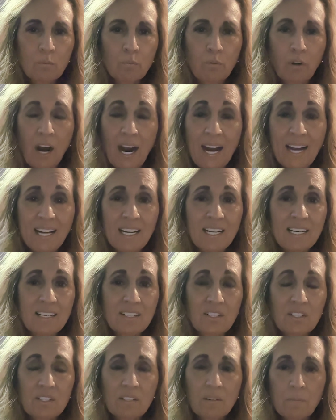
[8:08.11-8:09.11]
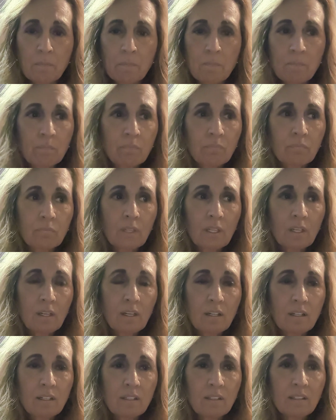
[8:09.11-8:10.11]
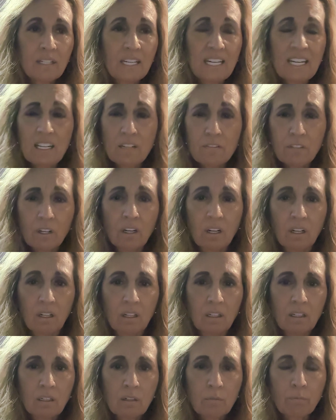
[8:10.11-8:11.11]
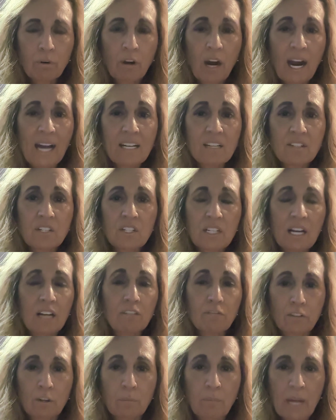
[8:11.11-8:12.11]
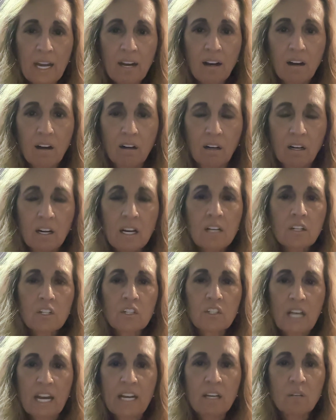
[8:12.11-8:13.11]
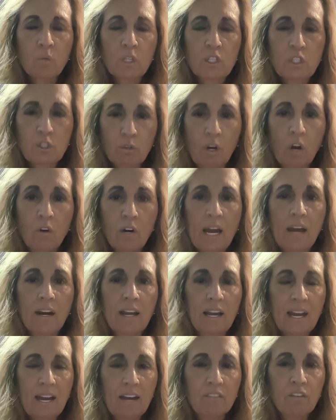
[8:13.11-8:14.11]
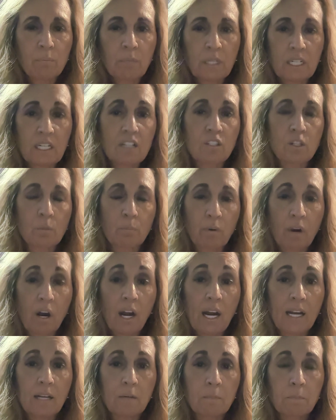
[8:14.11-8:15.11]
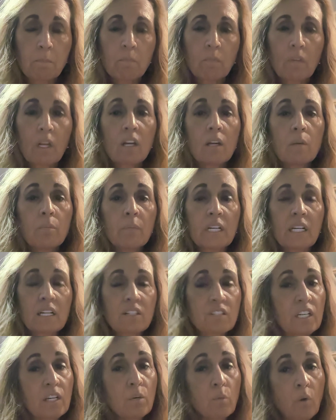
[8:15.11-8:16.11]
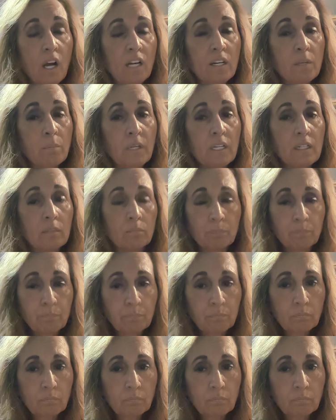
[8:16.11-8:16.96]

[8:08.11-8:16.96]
Pride is evil. Pride is sent from hell. Satan was thrown out of heaven because of pride, because he wanted to be